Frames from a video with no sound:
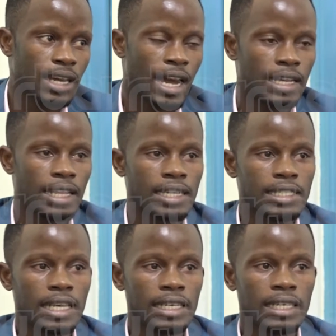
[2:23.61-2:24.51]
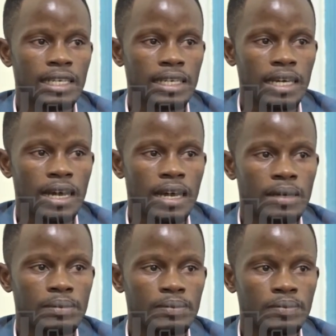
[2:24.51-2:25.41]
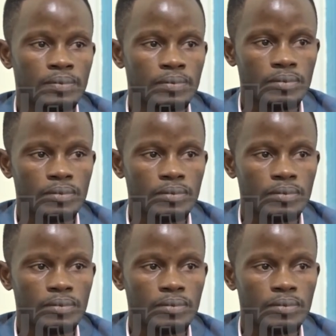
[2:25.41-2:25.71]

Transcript: and they are taking um,